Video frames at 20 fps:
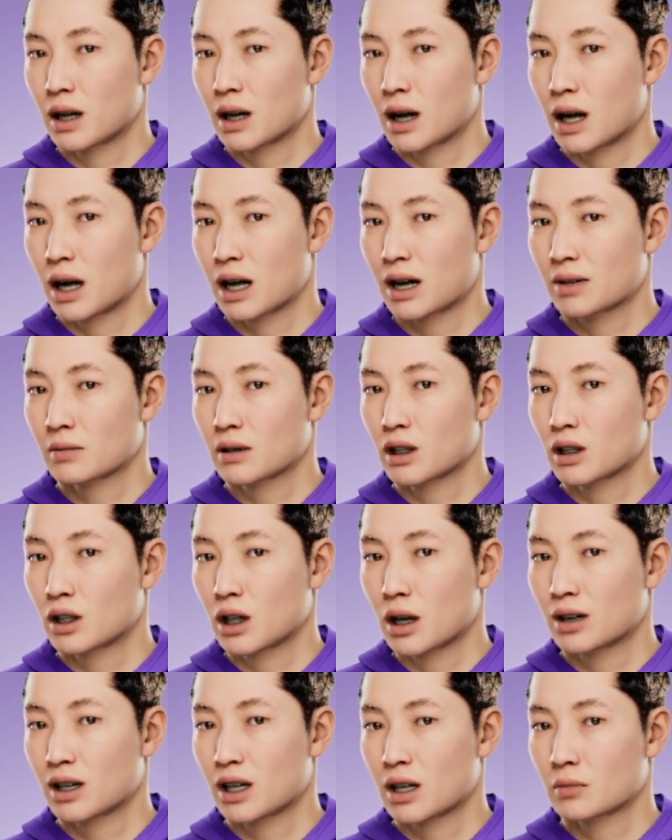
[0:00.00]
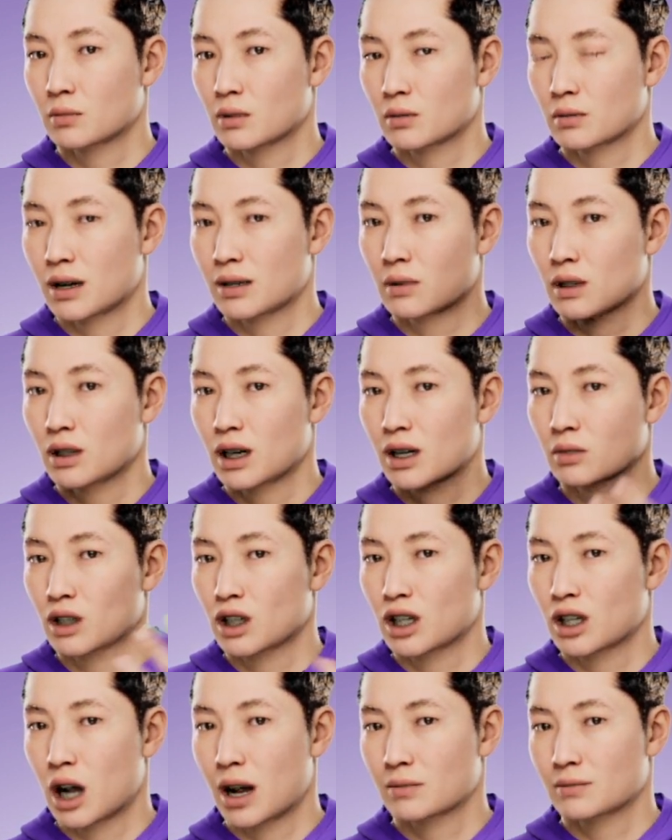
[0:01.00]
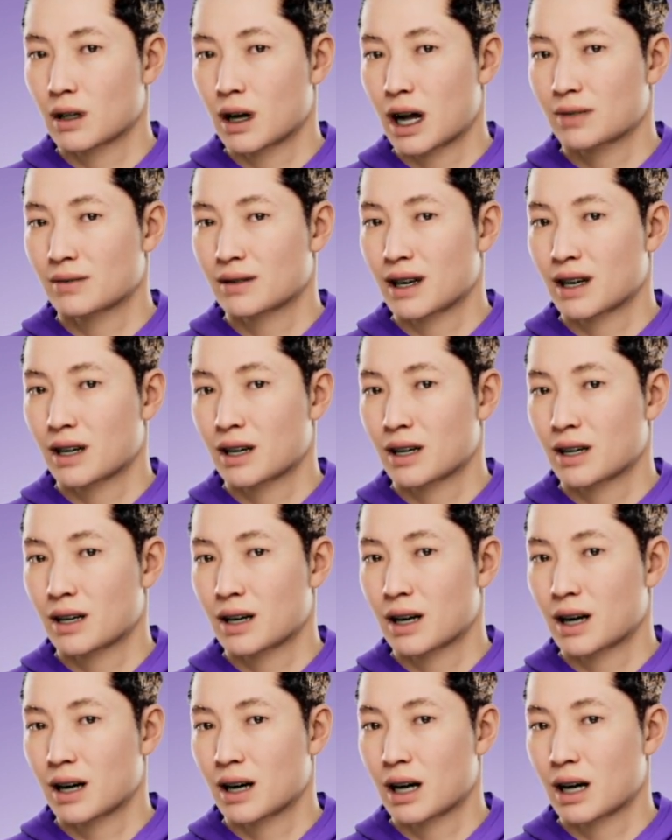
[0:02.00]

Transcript: if you're constantly moving back and forth, and you stop for emphasis,